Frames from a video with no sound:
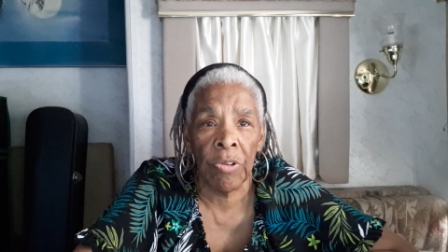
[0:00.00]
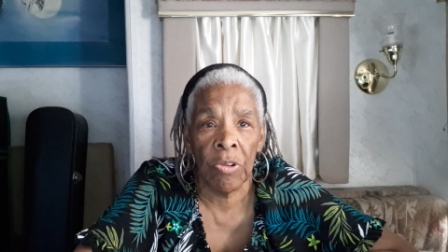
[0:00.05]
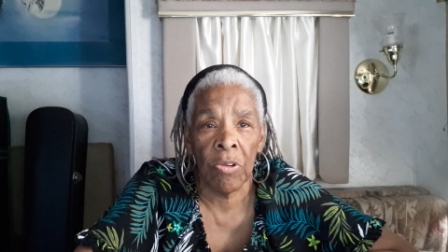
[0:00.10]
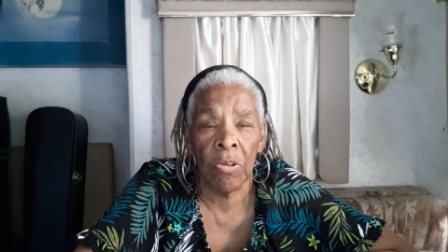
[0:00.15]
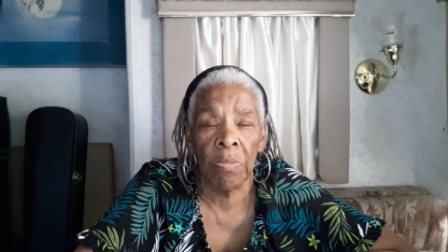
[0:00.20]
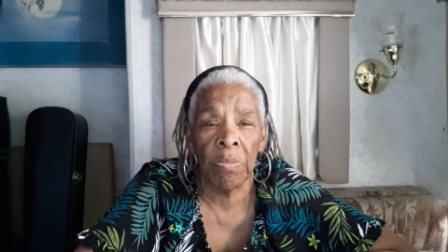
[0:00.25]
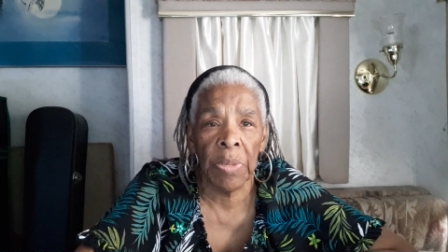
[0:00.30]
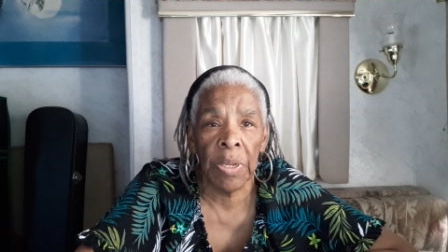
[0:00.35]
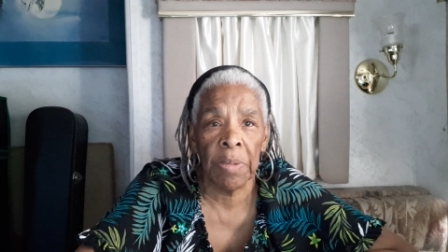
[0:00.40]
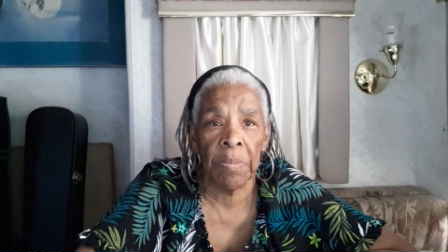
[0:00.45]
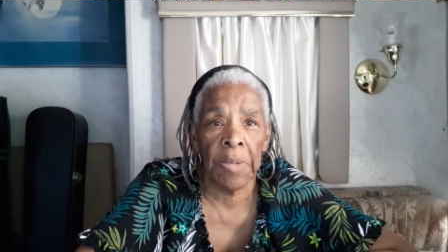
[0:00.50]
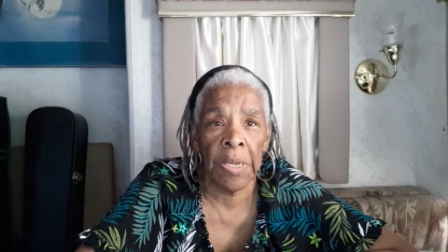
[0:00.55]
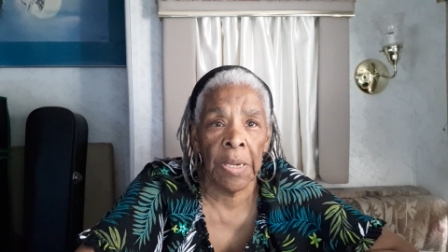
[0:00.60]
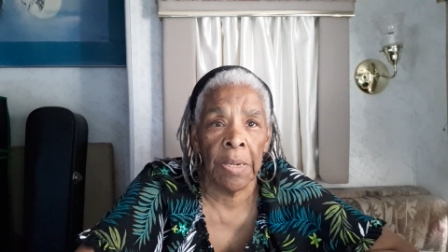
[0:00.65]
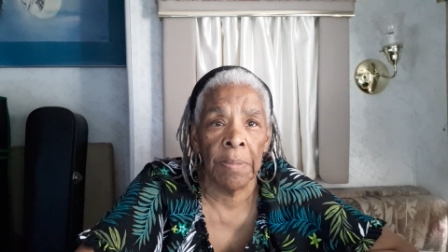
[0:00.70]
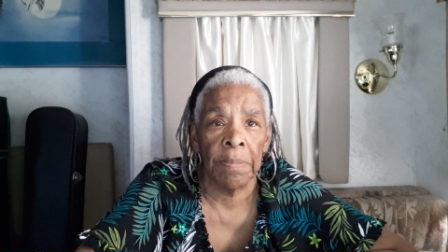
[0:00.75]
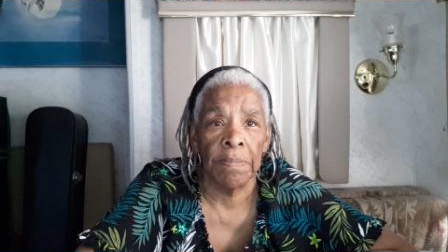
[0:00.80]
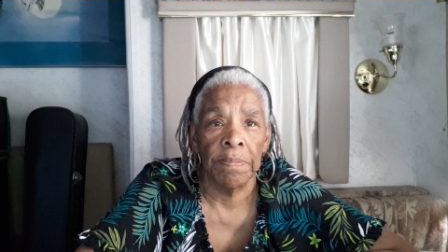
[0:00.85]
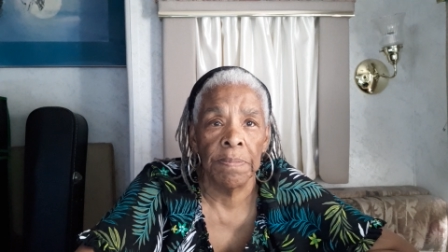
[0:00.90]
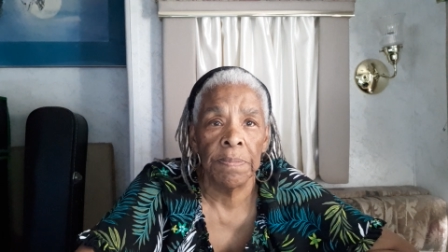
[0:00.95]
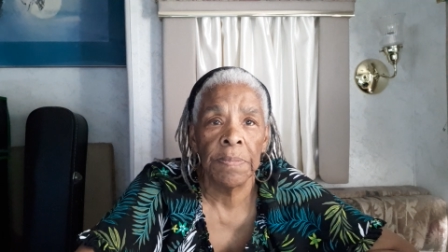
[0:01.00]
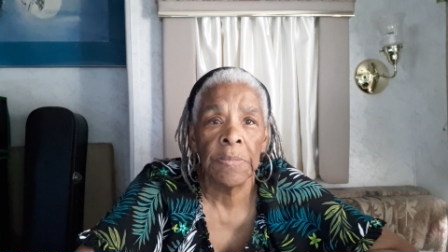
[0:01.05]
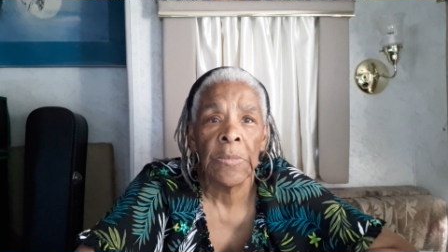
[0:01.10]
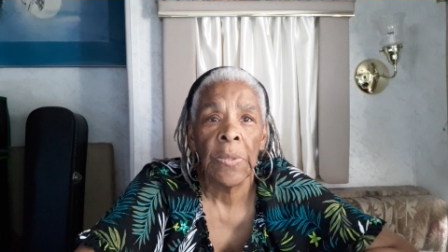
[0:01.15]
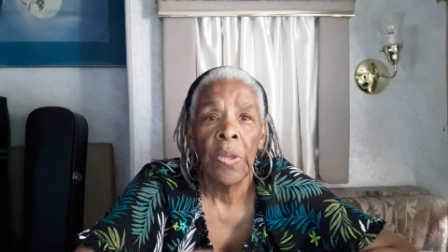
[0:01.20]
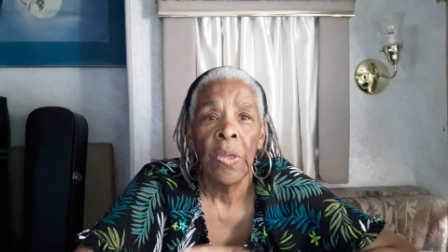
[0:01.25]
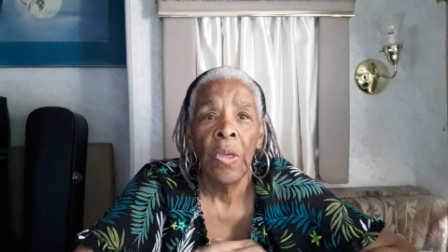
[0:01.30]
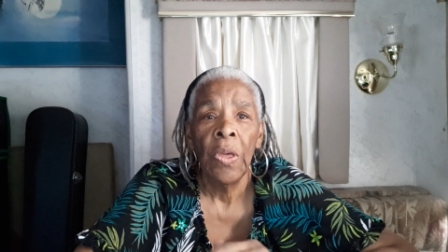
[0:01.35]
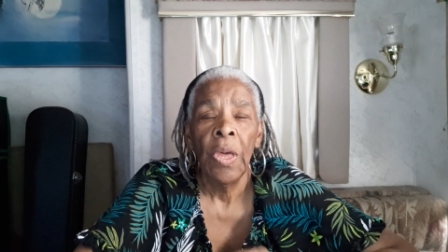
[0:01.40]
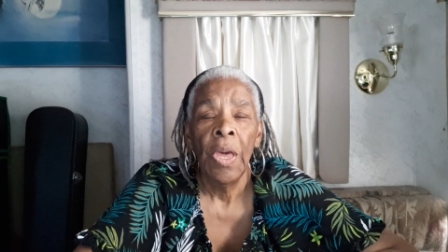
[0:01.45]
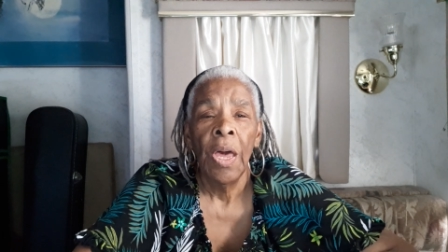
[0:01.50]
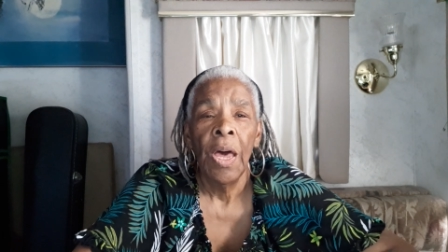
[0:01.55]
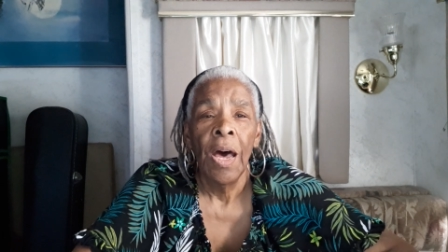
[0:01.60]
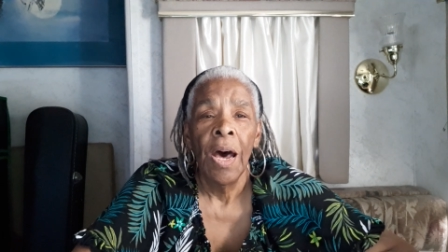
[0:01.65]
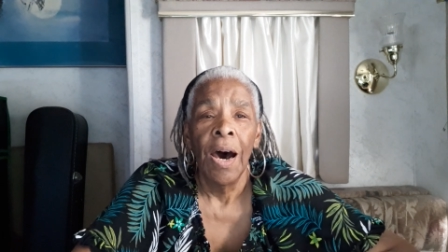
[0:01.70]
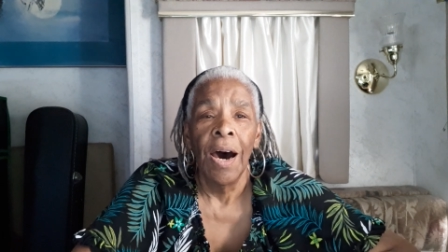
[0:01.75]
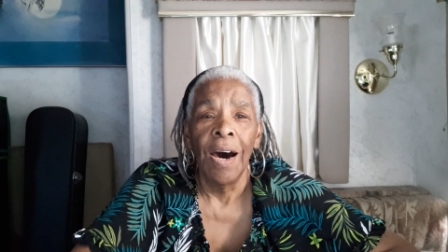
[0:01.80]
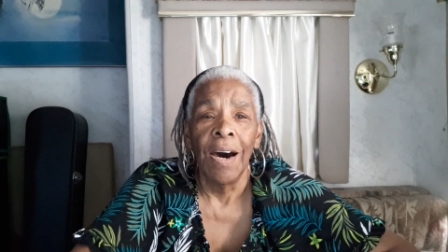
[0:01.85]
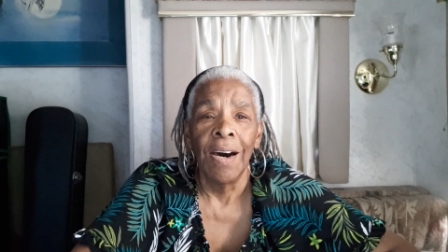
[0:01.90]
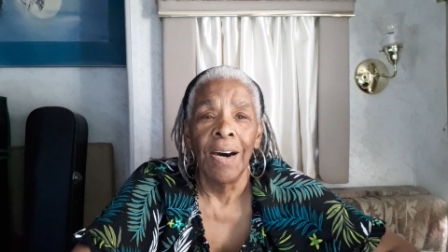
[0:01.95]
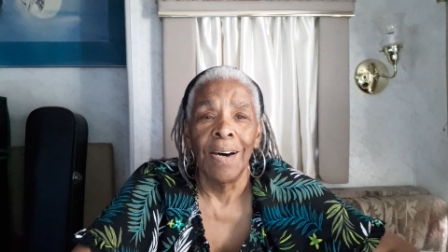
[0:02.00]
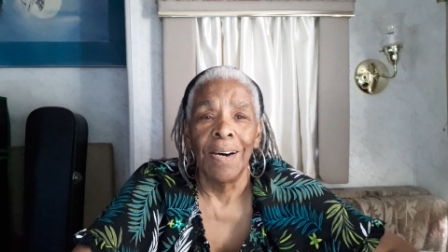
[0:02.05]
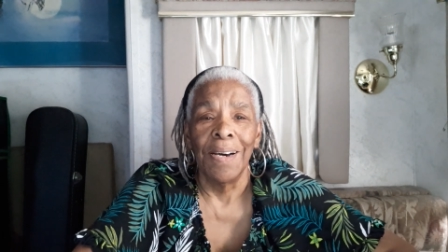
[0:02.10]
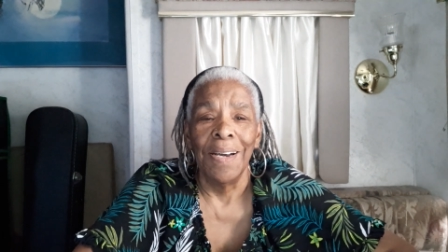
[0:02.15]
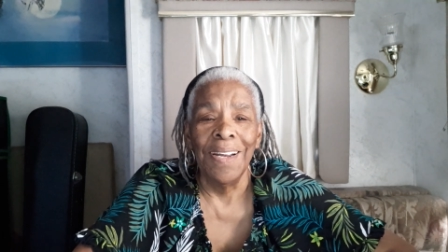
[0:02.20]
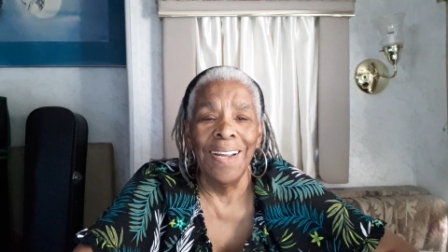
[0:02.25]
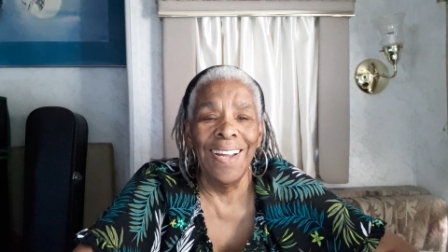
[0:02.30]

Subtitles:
you can pick me up. What